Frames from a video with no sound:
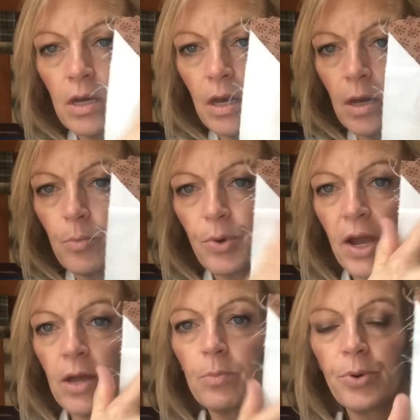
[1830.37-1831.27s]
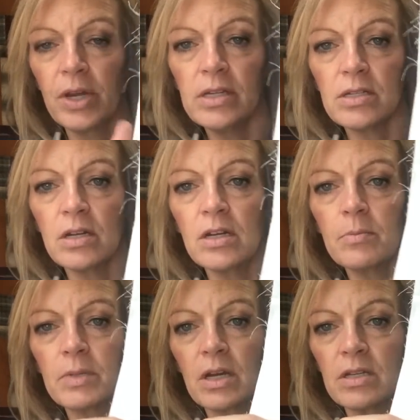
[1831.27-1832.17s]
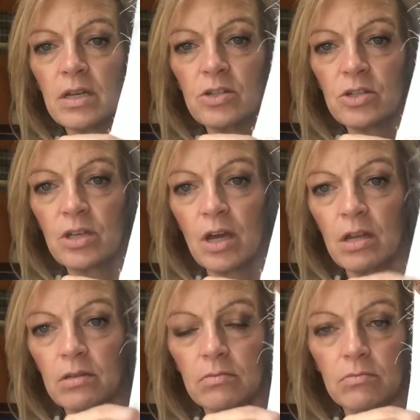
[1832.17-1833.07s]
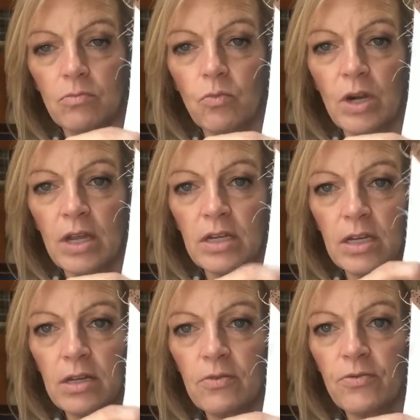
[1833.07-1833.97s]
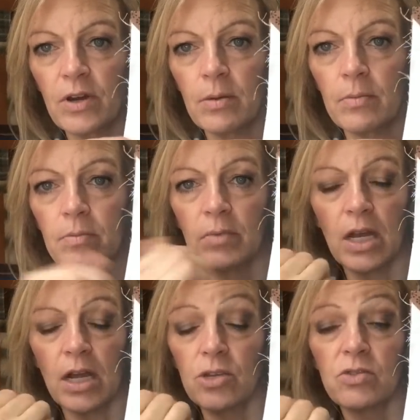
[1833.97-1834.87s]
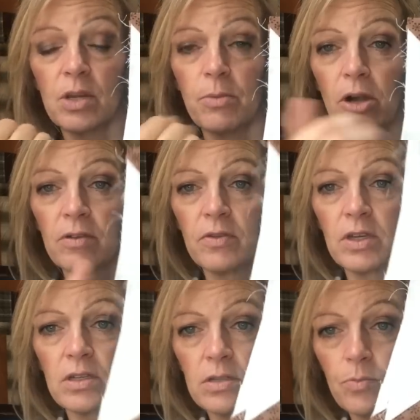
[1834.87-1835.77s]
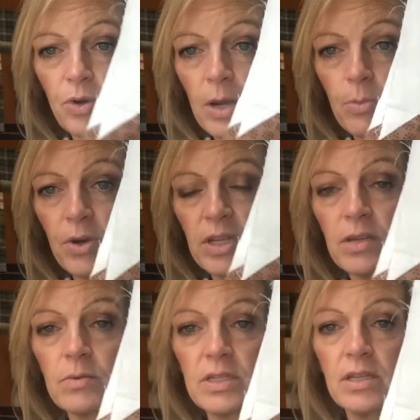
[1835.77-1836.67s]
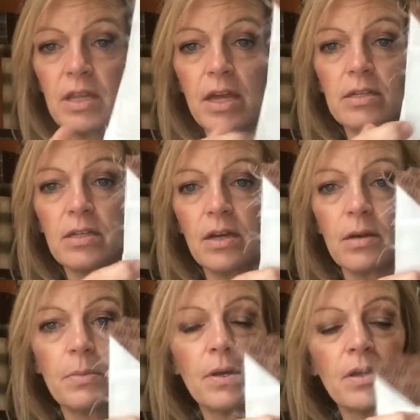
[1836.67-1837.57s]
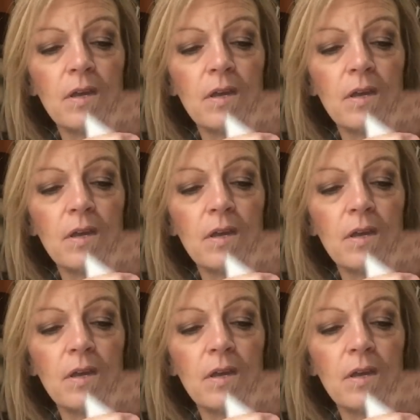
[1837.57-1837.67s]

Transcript: um, brown print on it because I just cut what I needed from, and I used up all of this brown print that was in that tub.